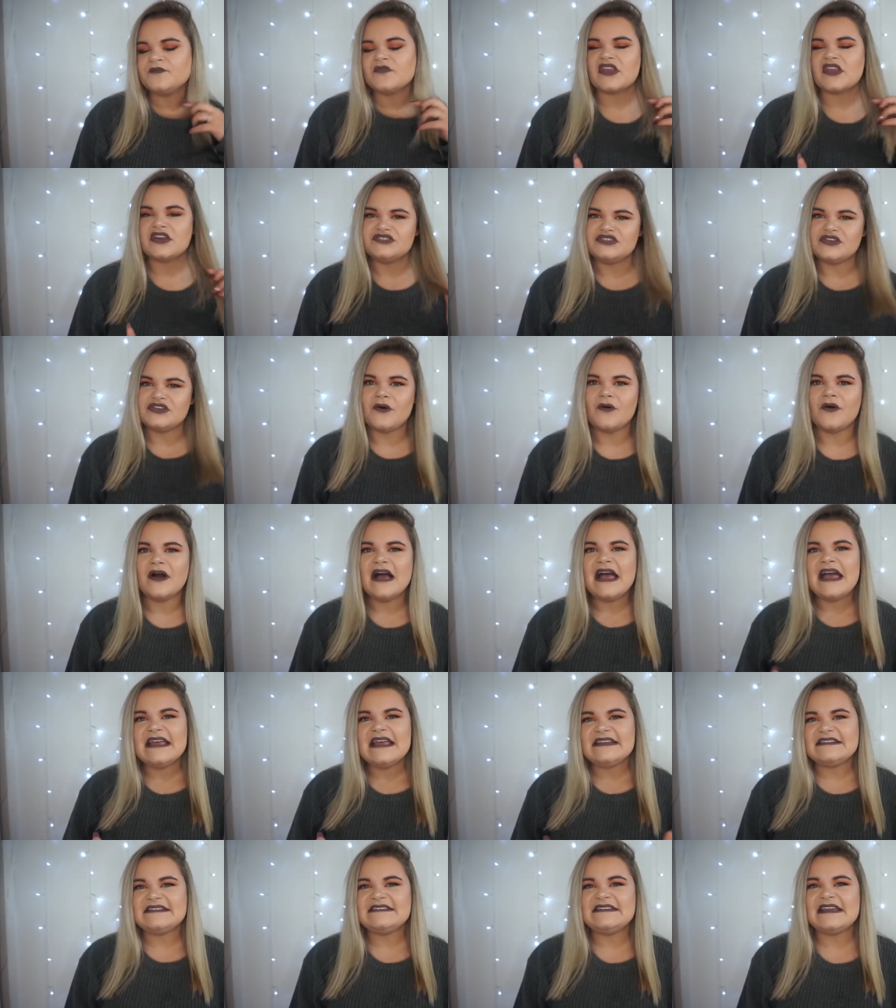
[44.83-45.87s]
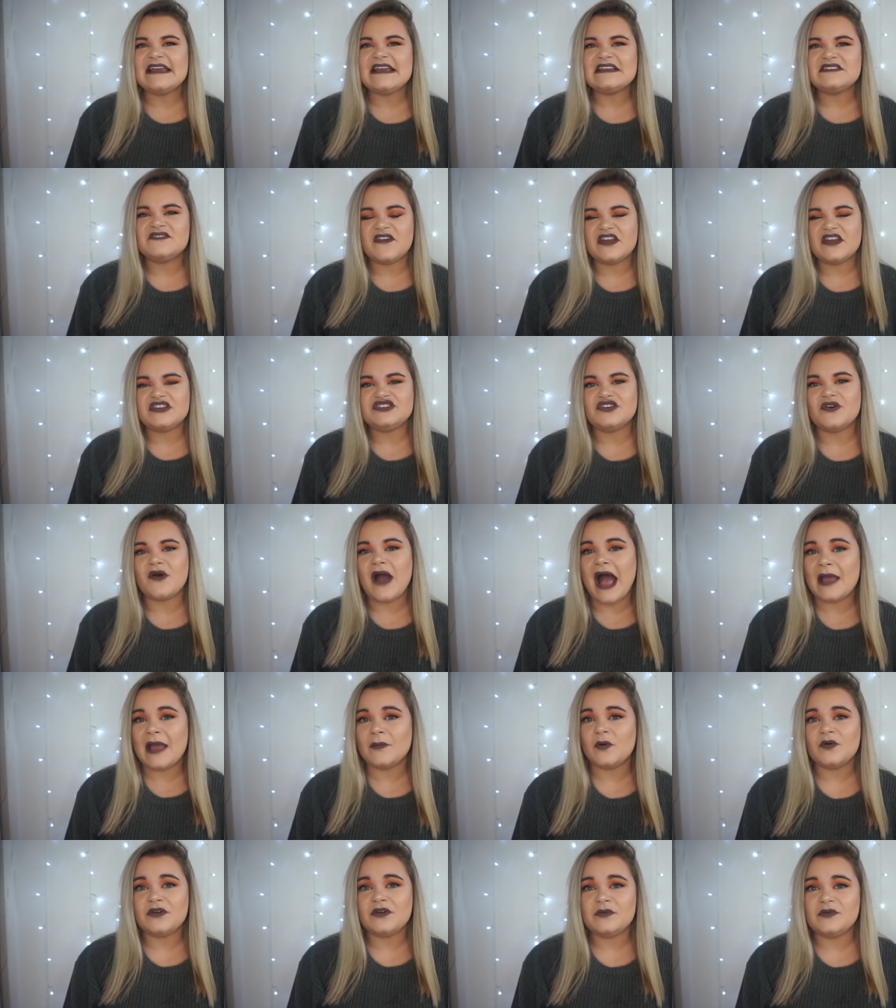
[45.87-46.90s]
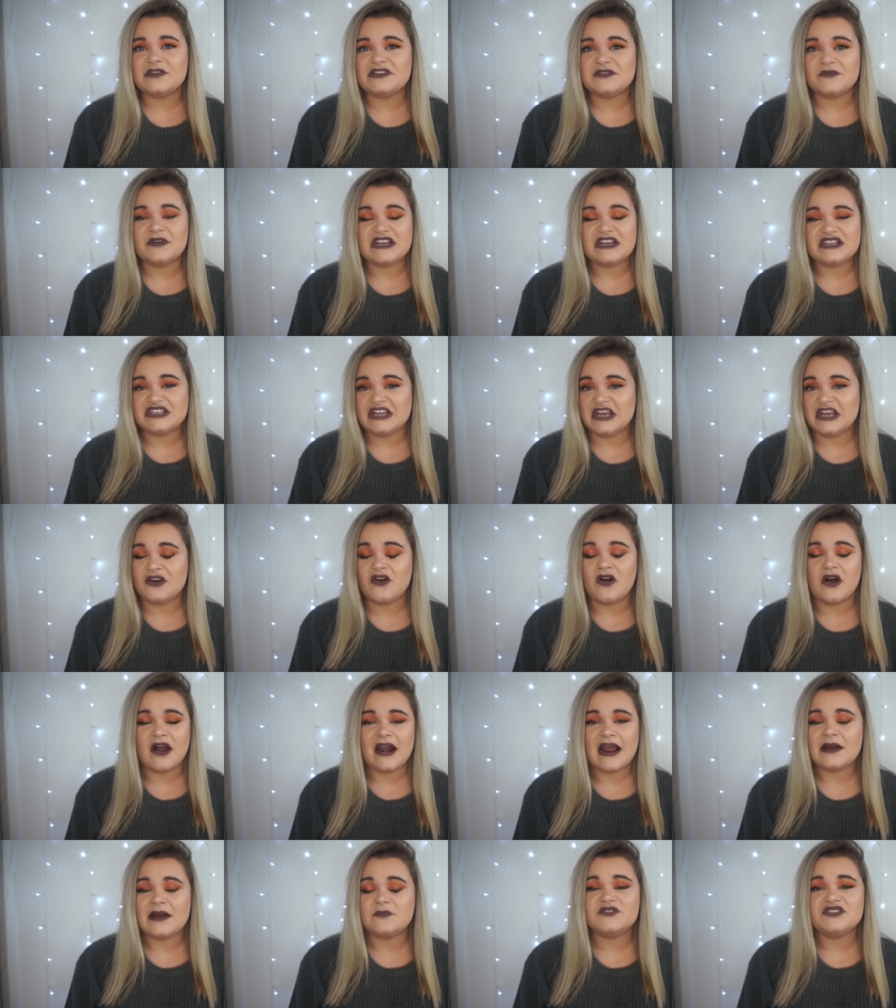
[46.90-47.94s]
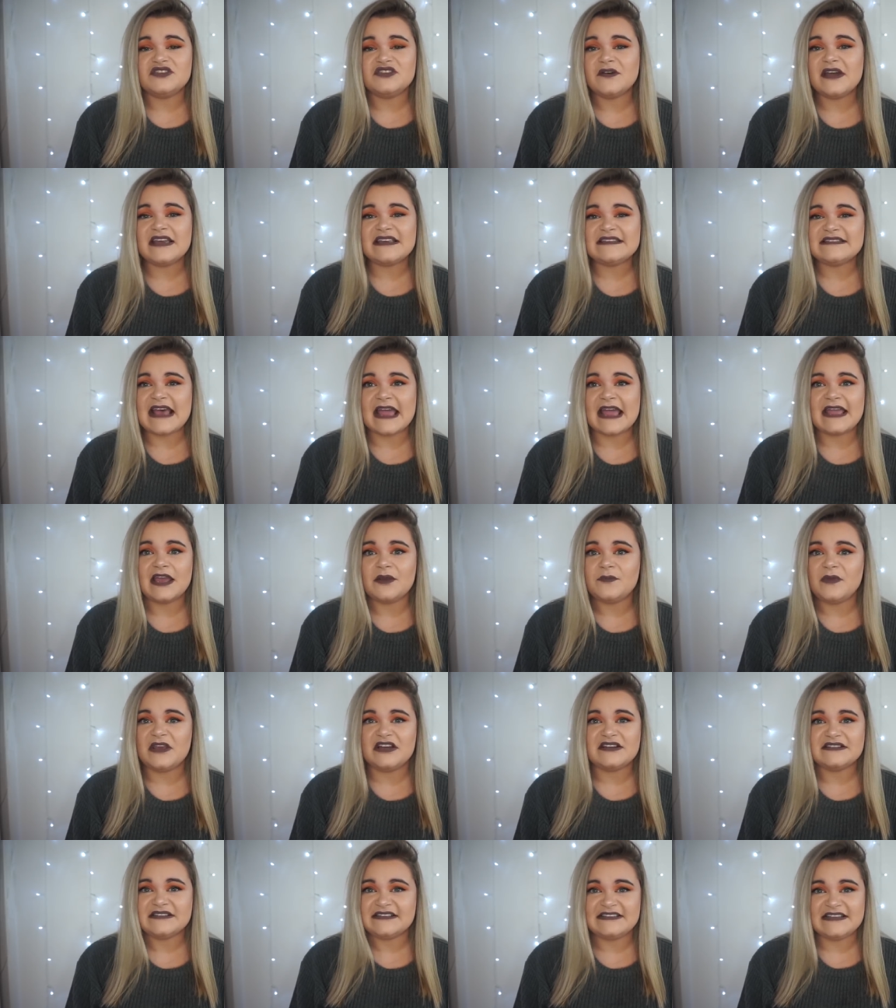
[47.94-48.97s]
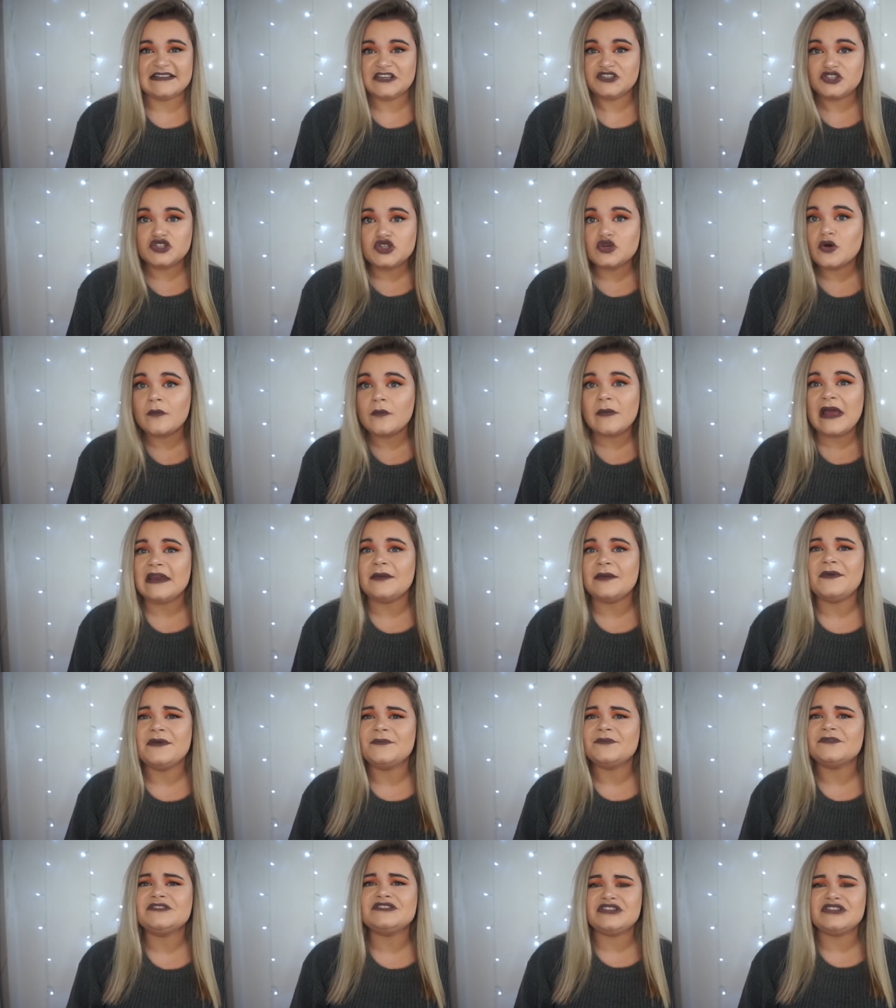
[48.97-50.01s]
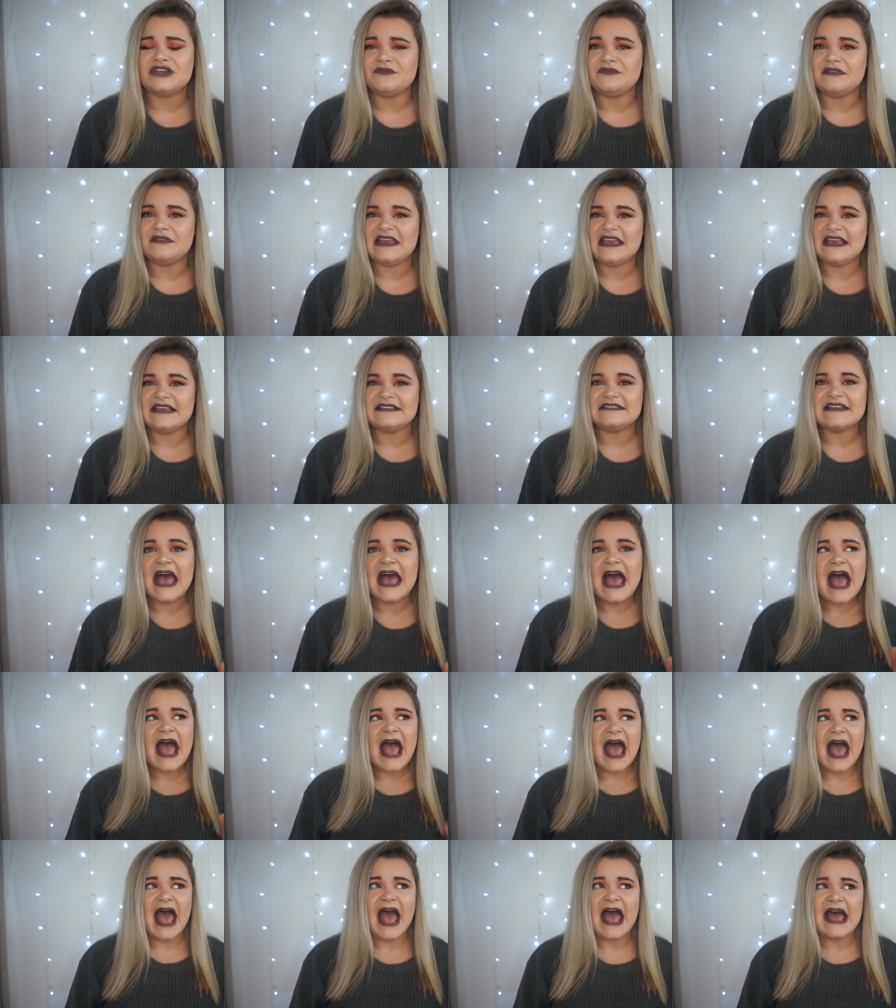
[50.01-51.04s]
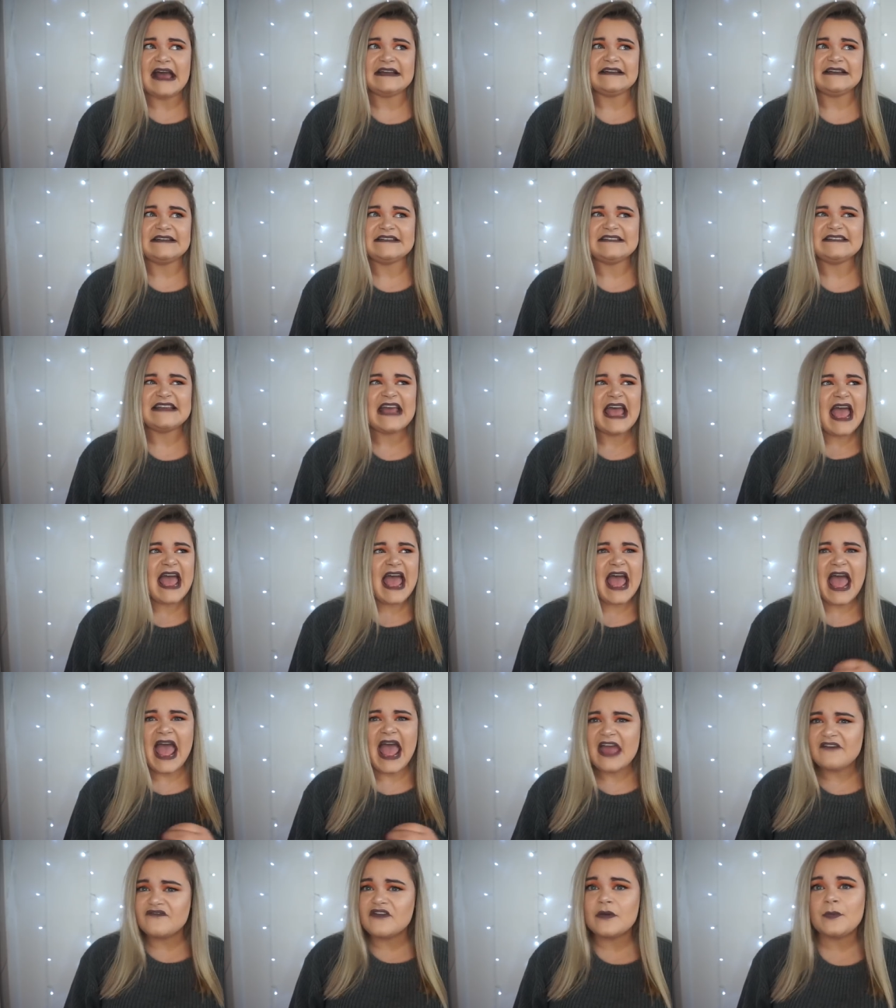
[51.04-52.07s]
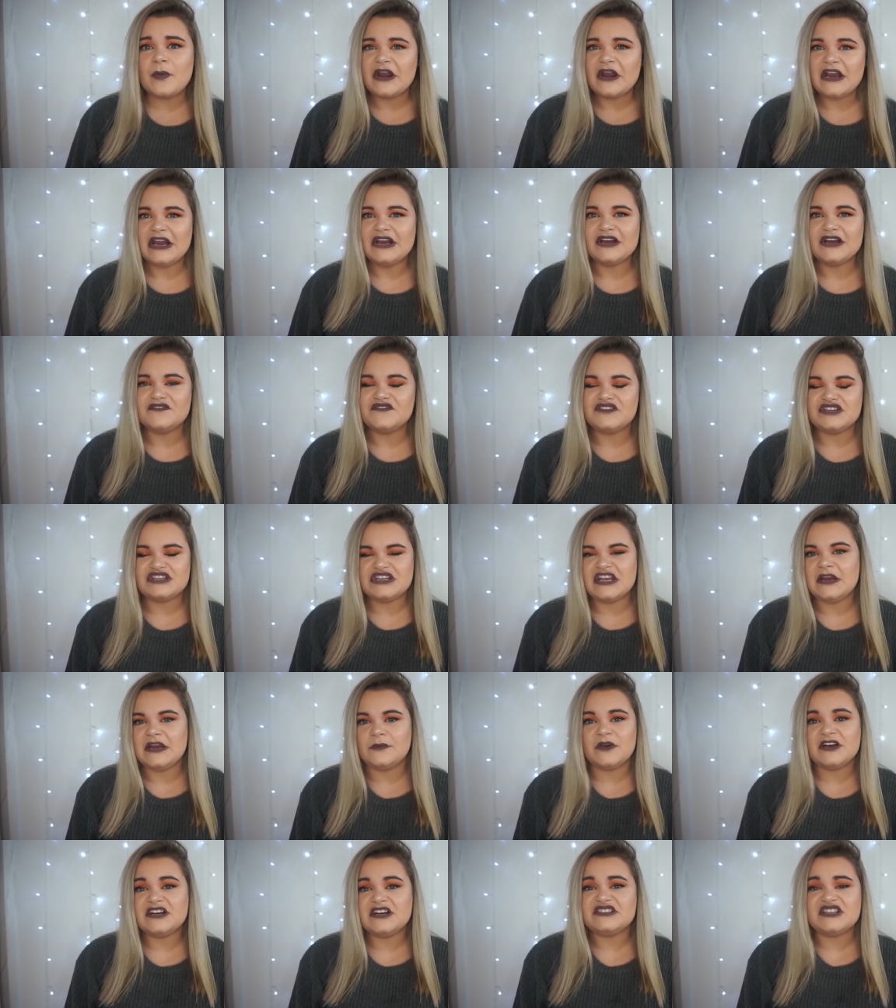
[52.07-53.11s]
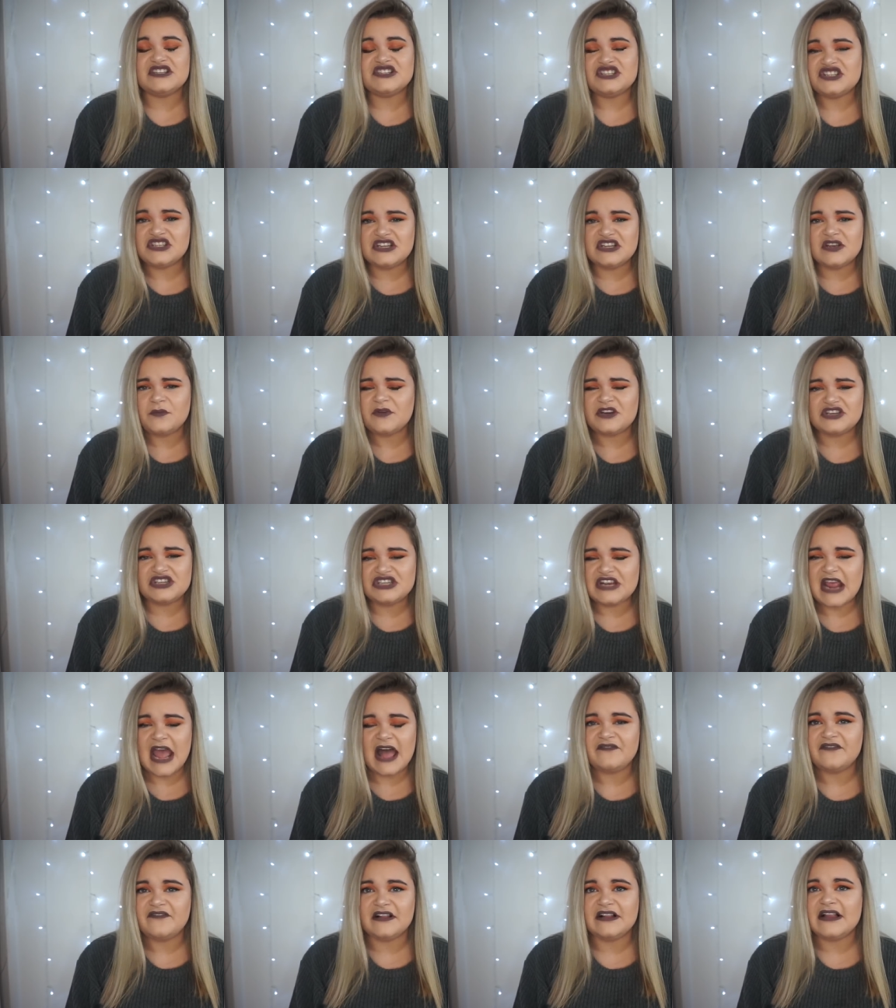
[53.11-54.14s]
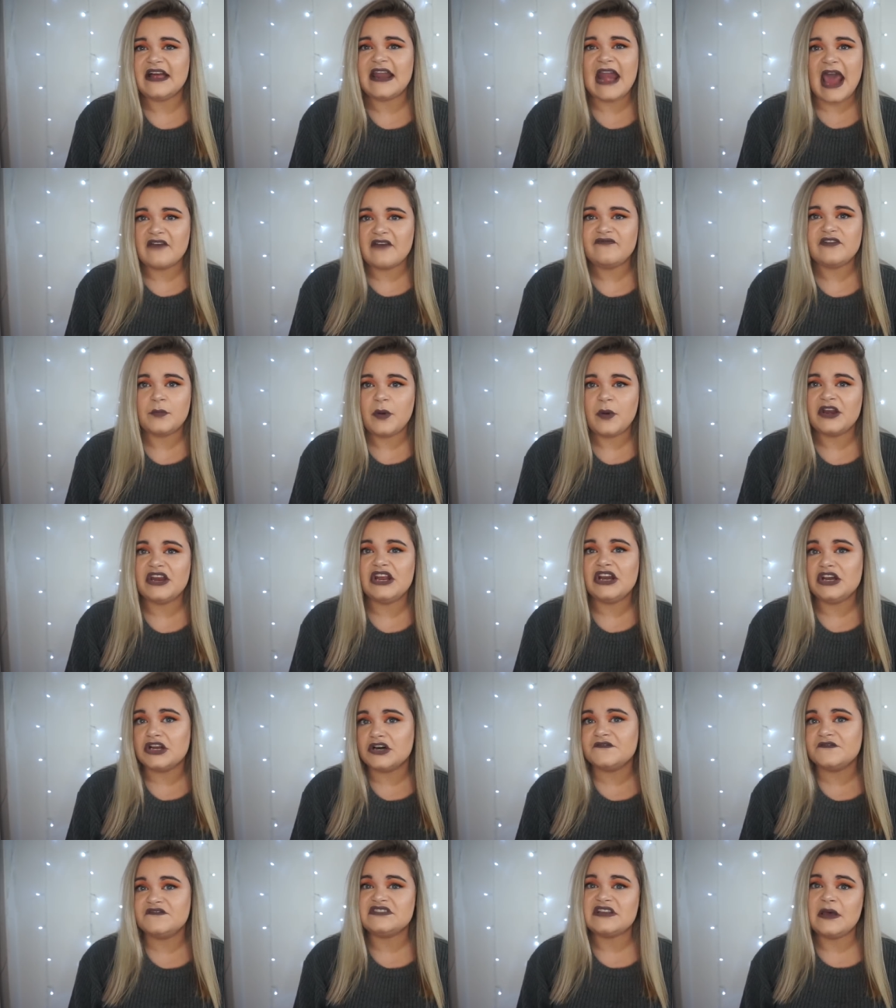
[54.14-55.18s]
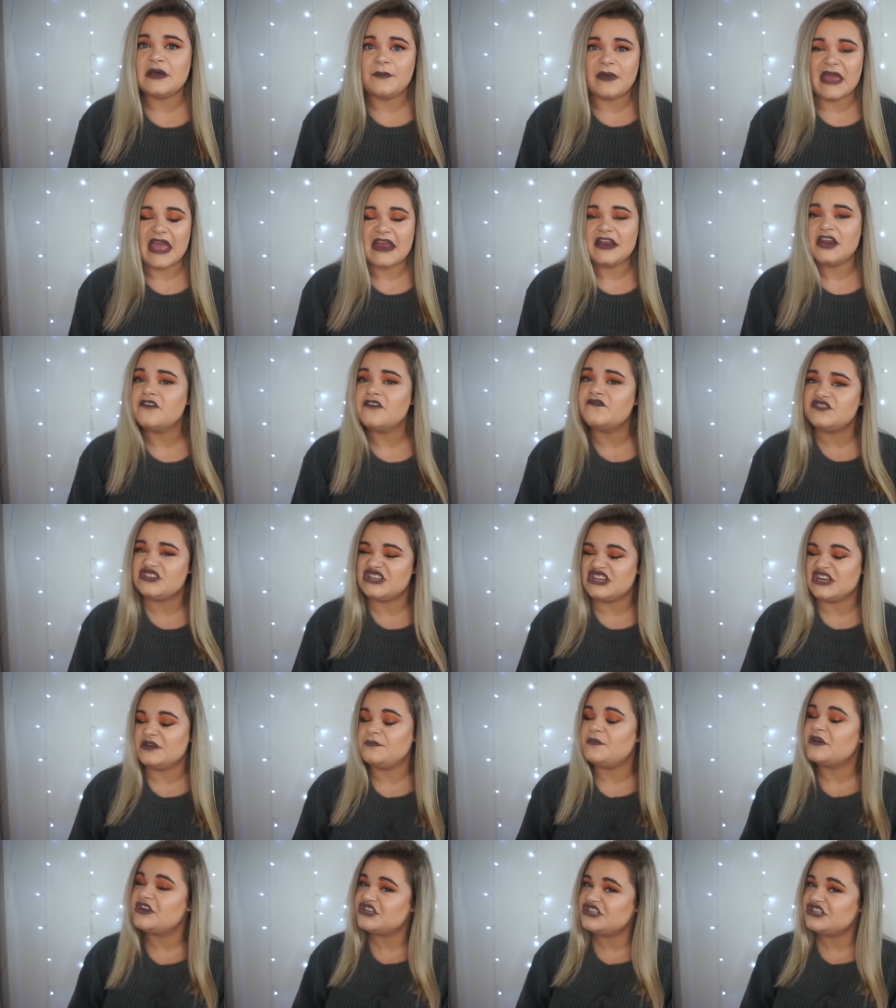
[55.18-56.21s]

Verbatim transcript: So today's video, I'm going to be doing a Shein haul, and I'm so excited because I see so many people do these, and everybody loves Shein because it's cheap and cheerful, and everybody loves a bit of cheap and